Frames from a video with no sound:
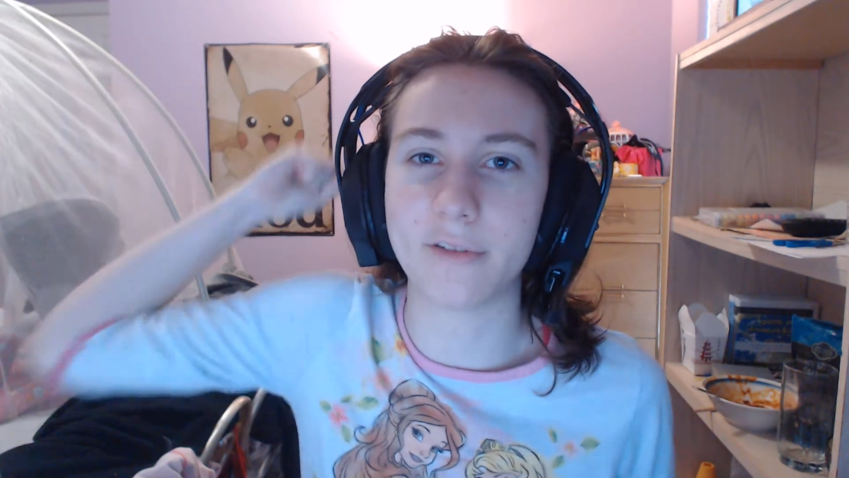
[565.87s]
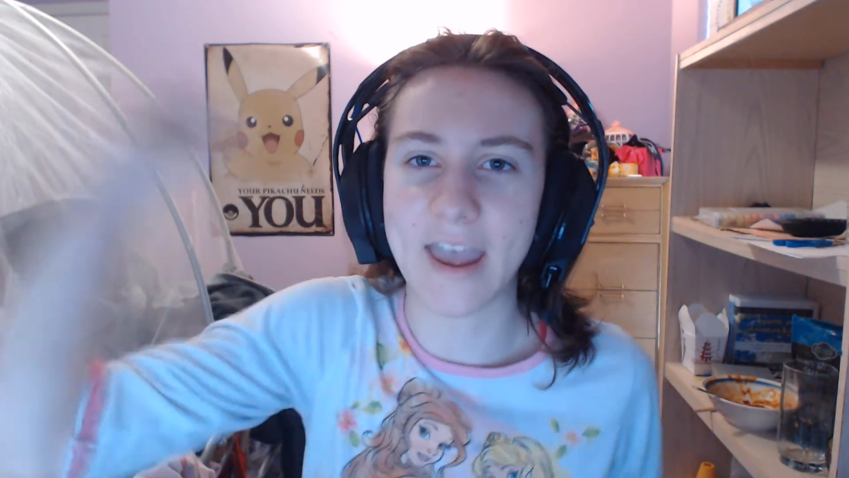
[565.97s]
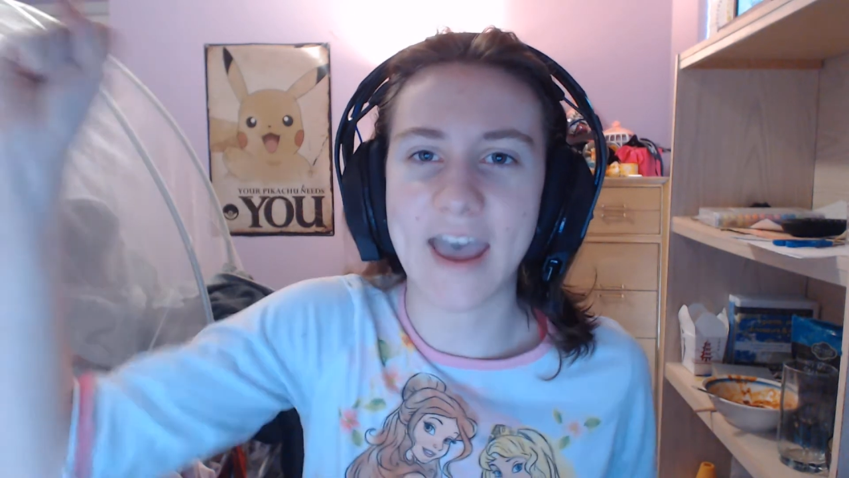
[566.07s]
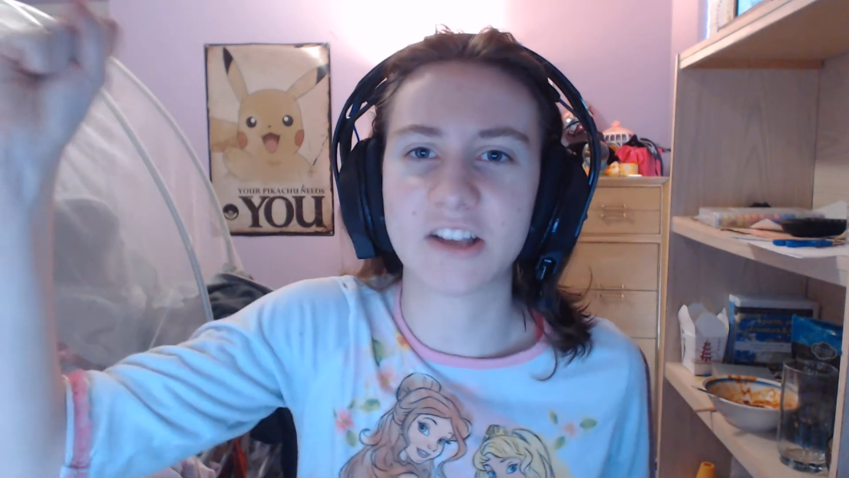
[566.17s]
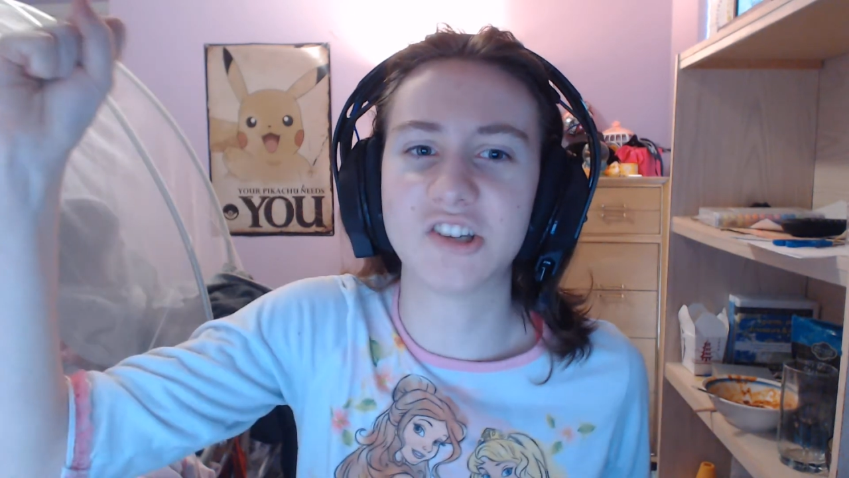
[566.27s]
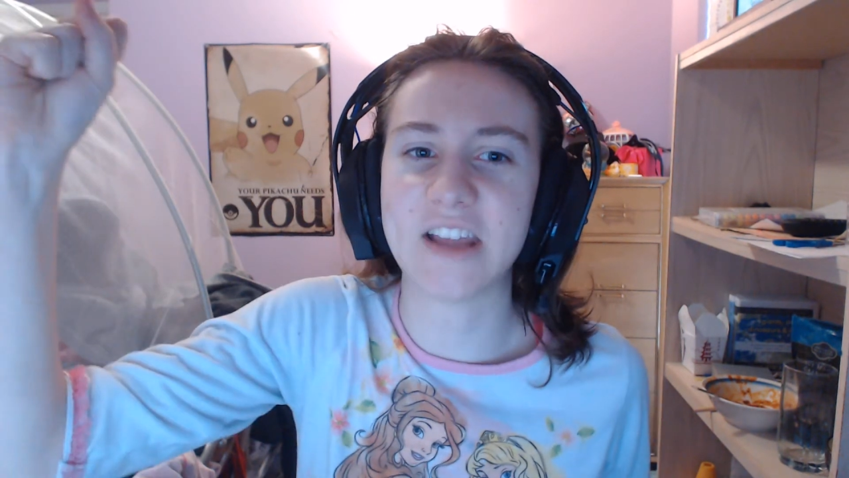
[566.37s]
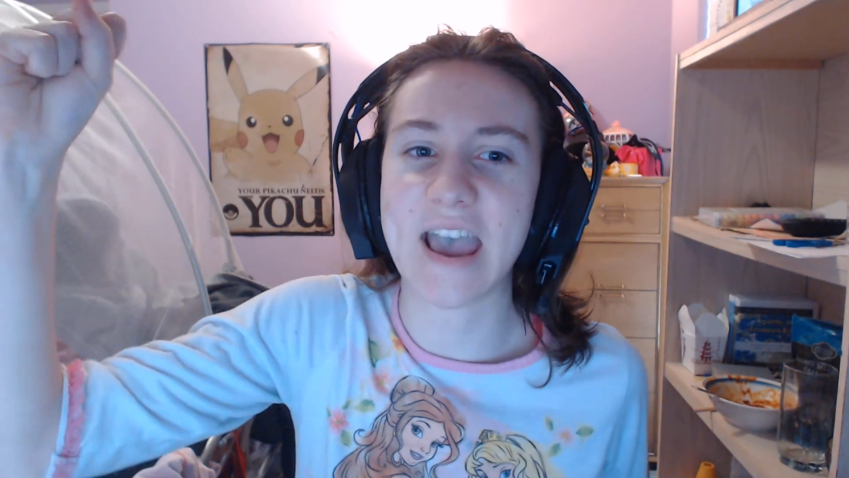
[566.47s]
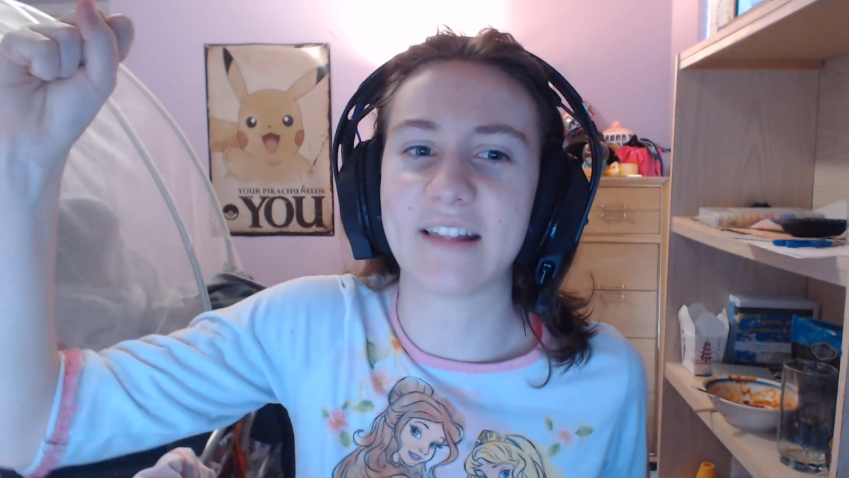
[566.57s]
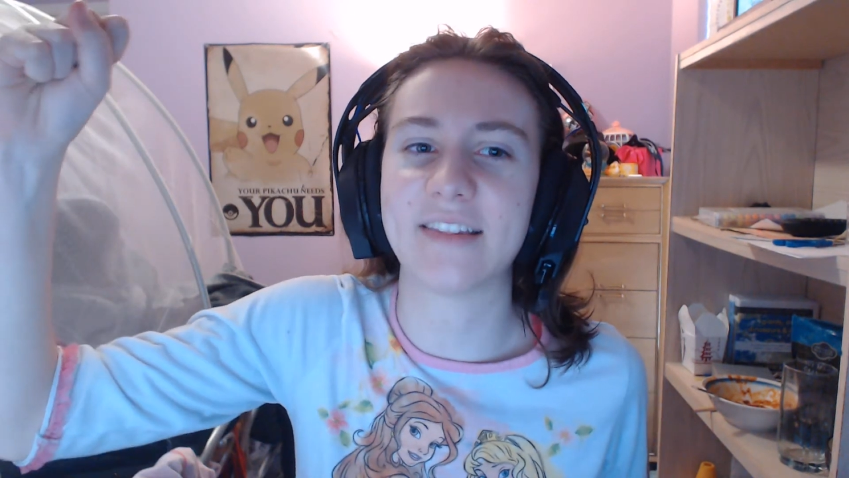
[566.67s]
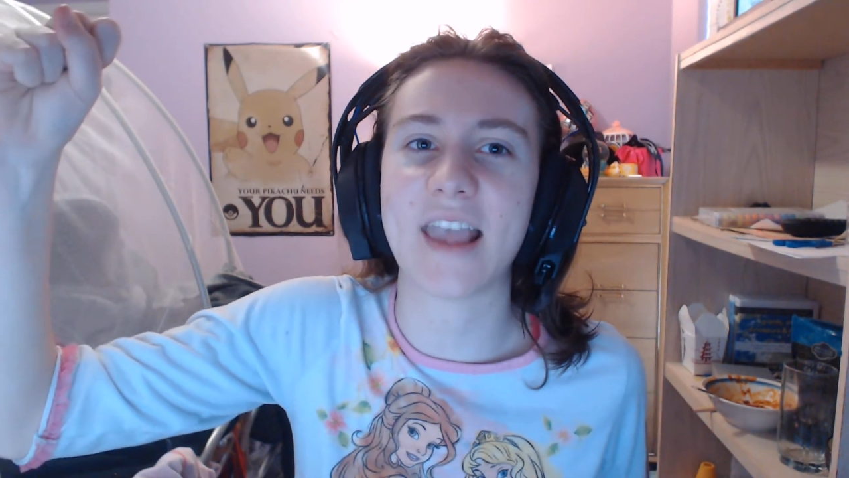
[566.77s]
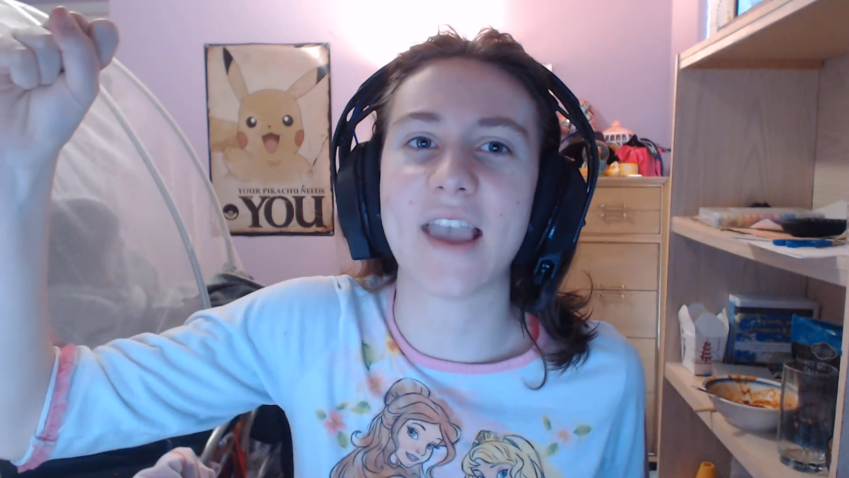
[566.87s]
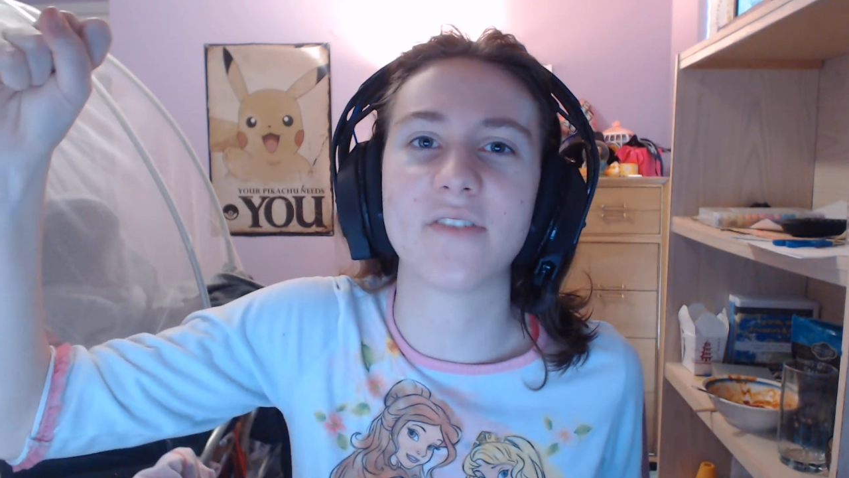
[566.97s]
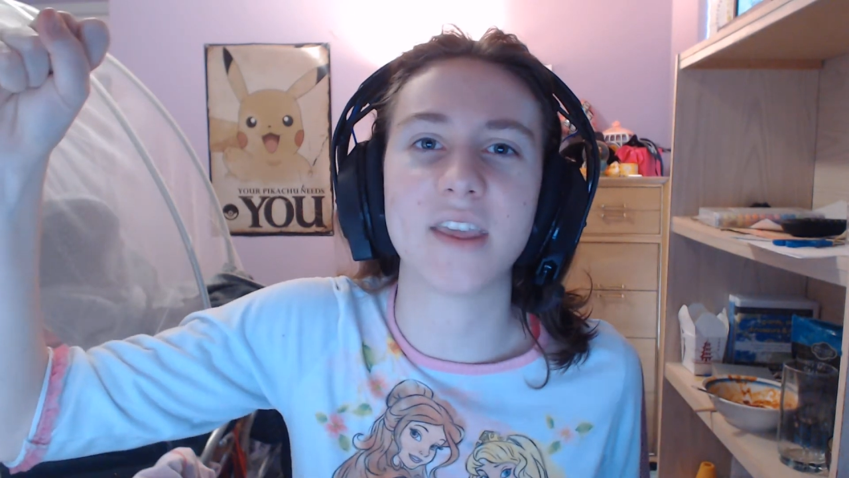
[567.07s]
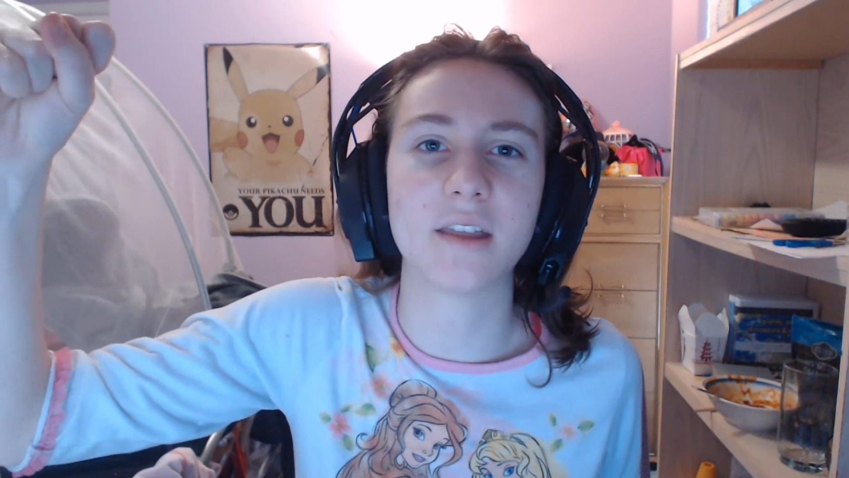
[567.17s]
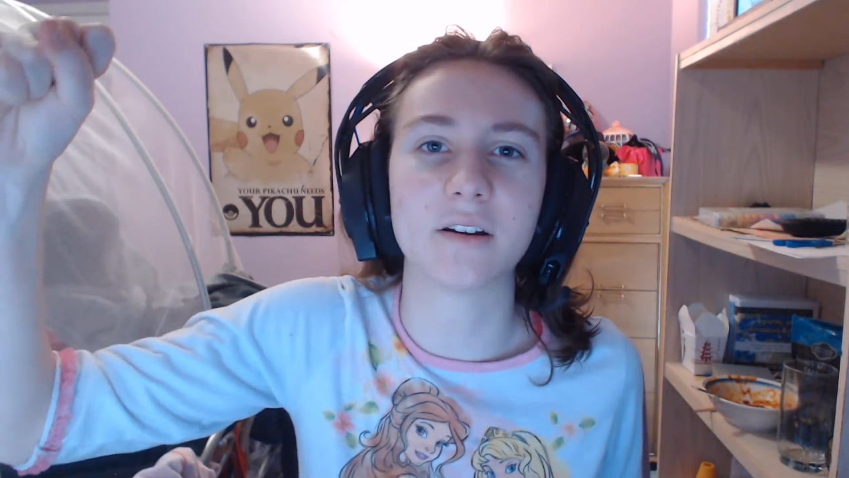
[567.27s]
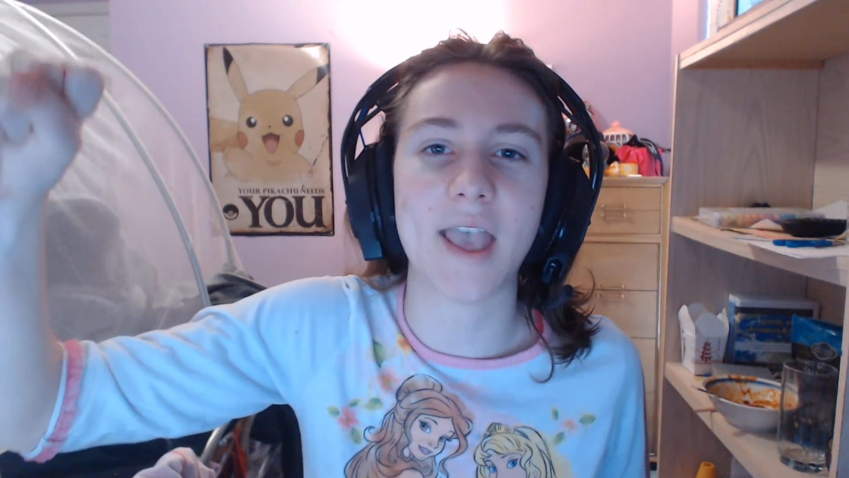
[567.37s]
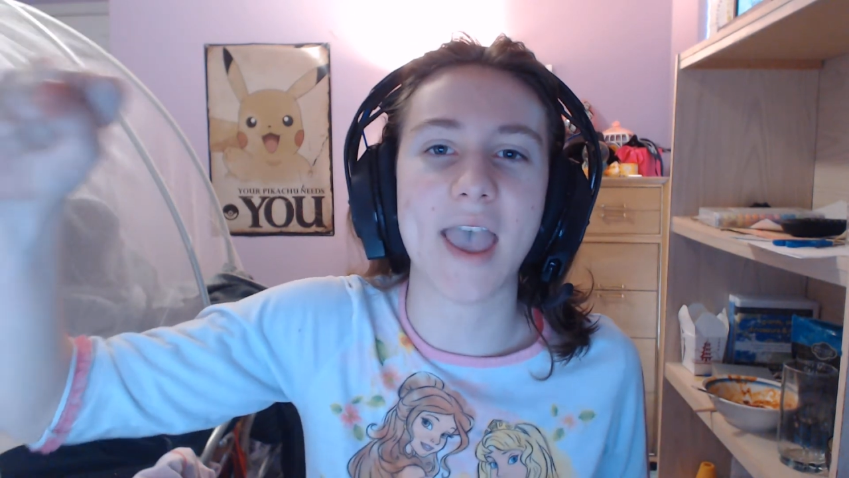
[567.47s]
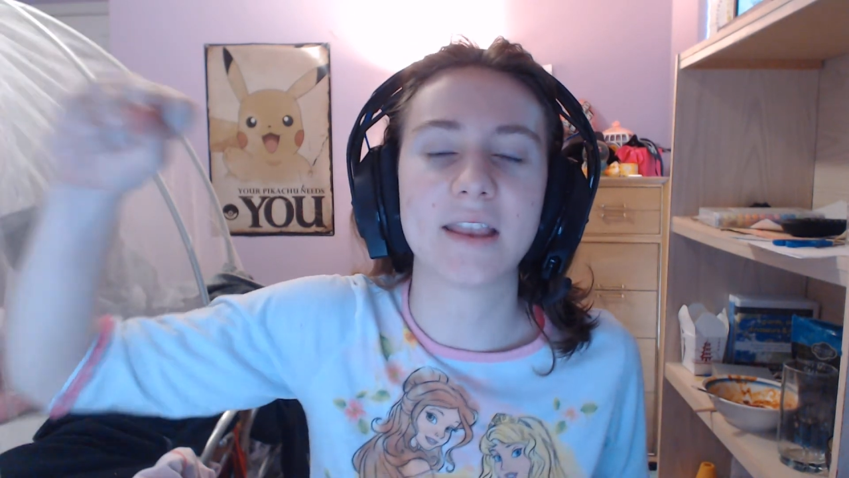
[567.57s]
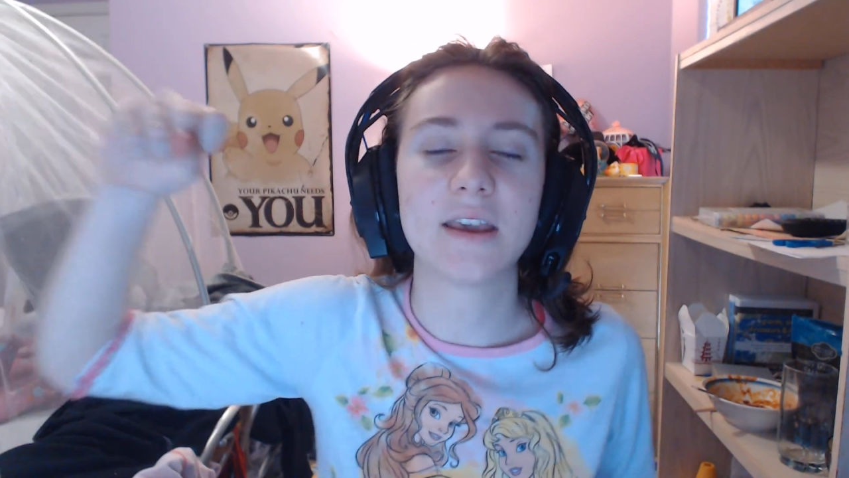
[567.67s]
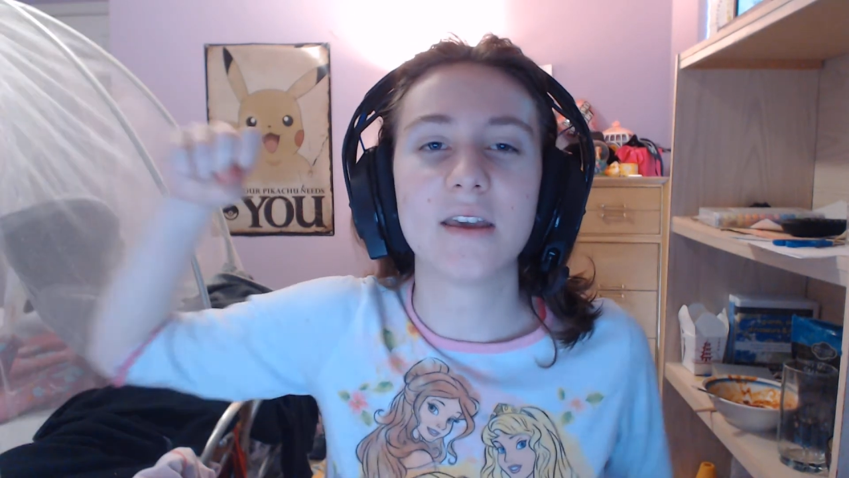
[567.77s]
Hashtag save the internet.